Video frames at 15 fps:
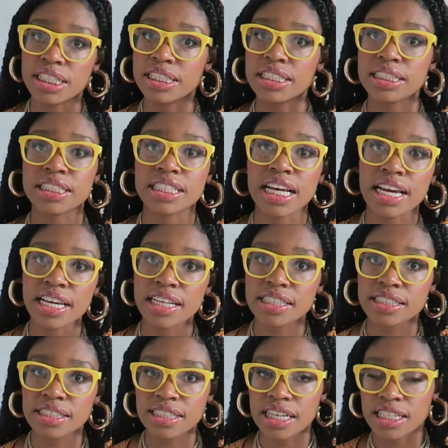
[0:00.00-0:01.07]
in
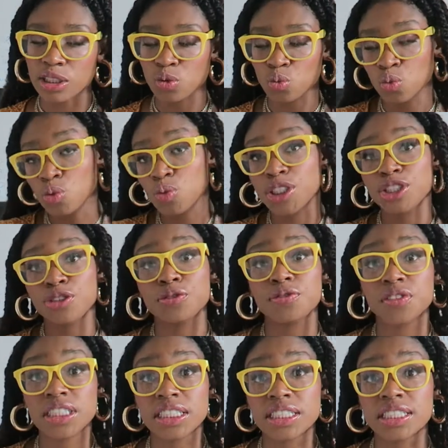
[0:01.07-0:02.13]
seconds, as when we do
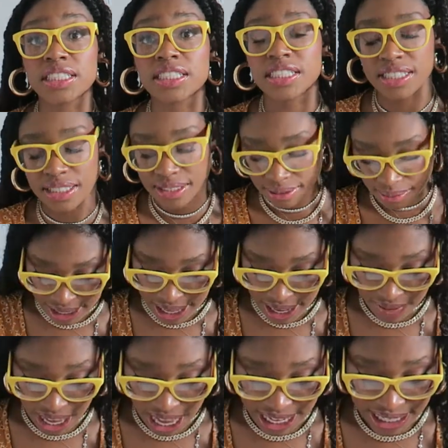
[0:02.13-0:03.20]
physics.
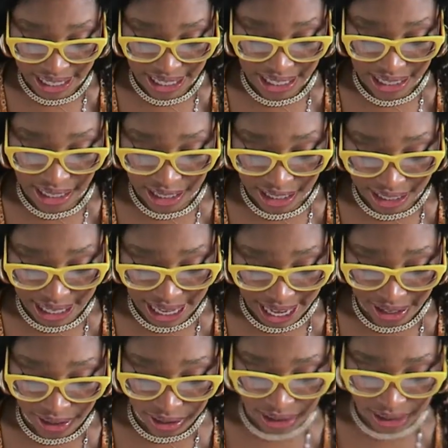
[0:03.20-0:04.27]
They got
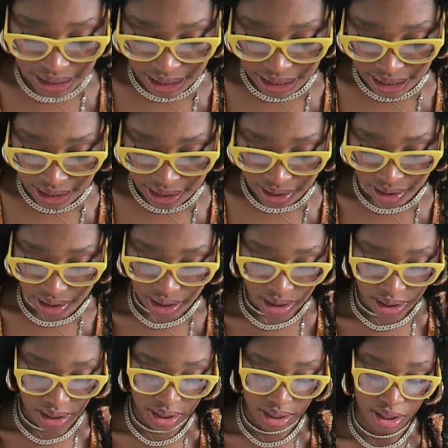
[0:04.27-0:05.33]
angles here,
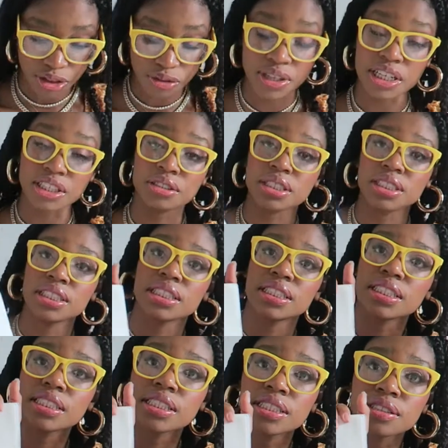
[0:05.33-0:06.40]

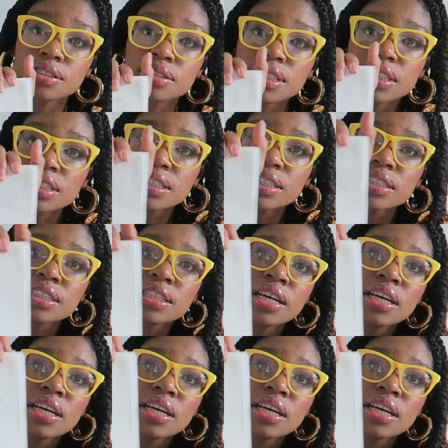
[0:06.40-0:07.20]
360 degrees,